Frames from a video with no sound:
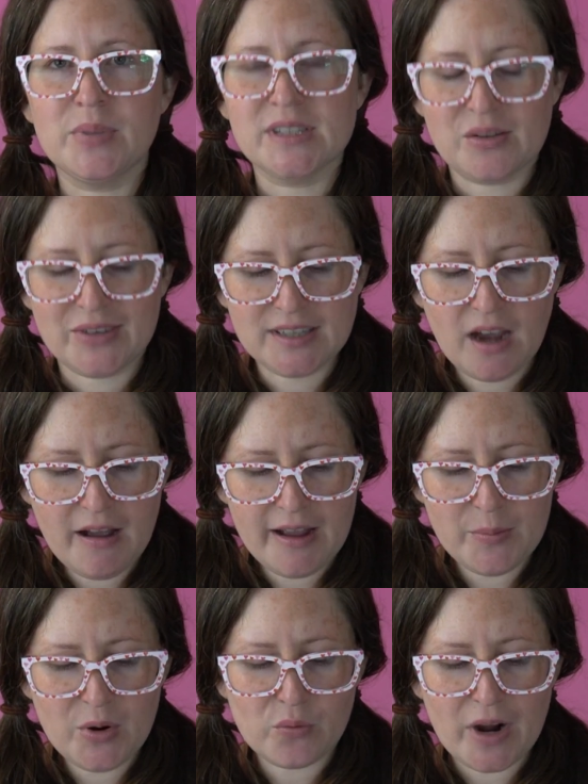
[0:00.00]
Pacific
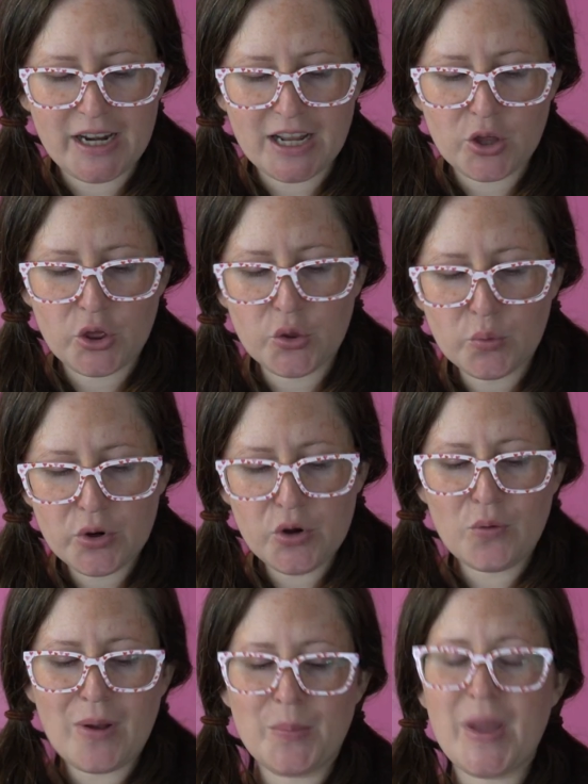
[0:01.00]
time, running
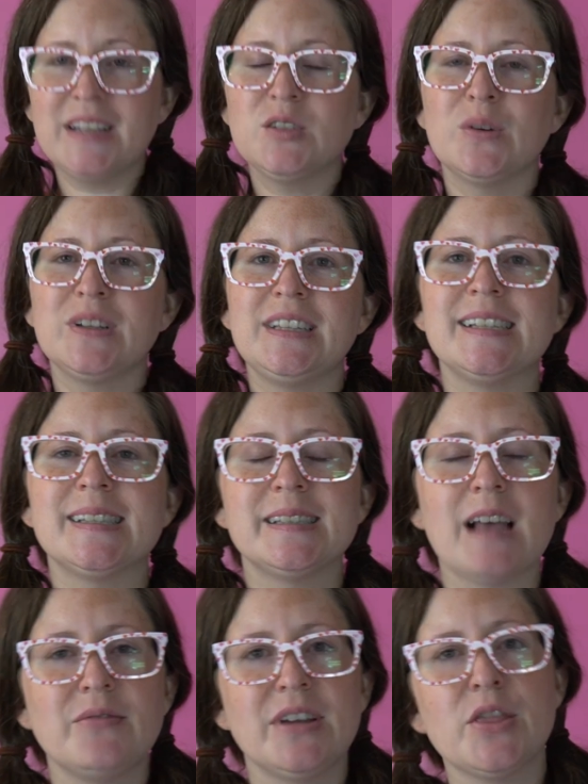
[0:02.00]
through May
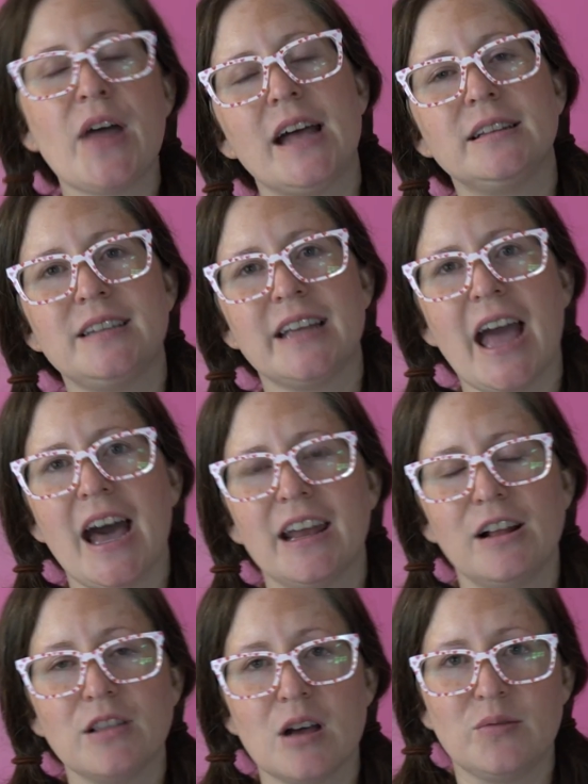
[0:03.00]
27th, ending
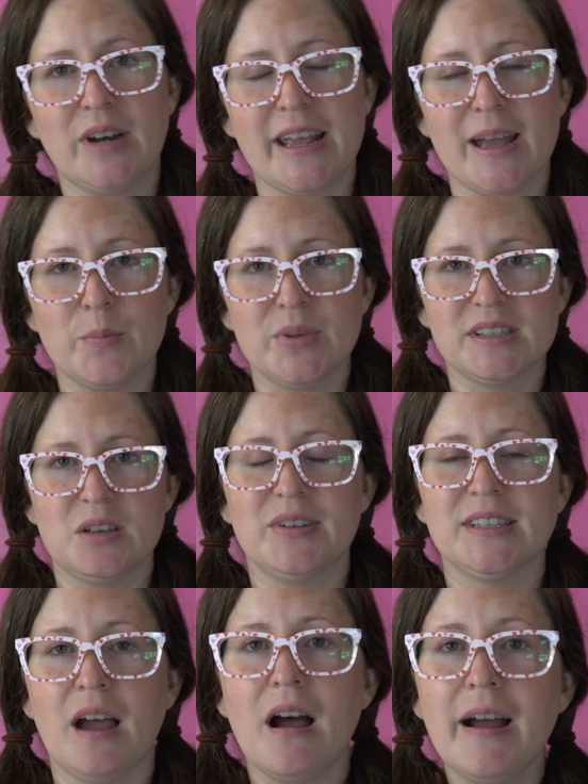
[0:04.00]
at 11 a.m. Pacific
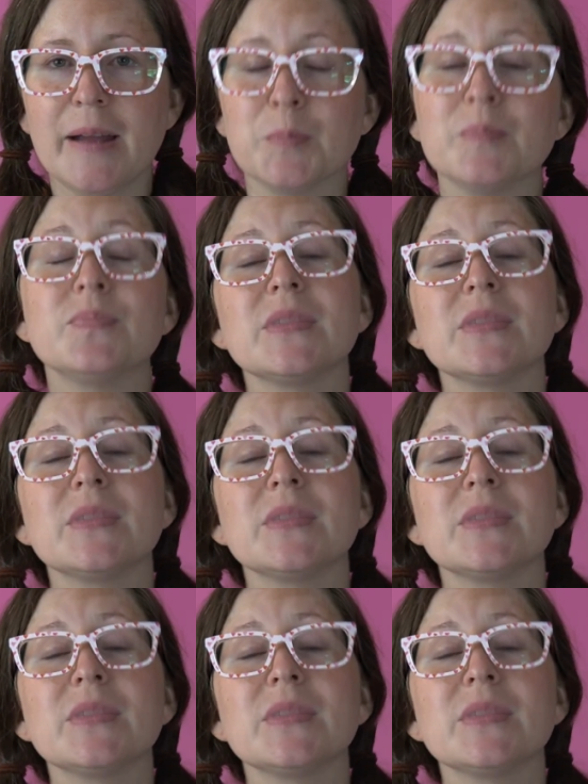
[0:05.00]
time.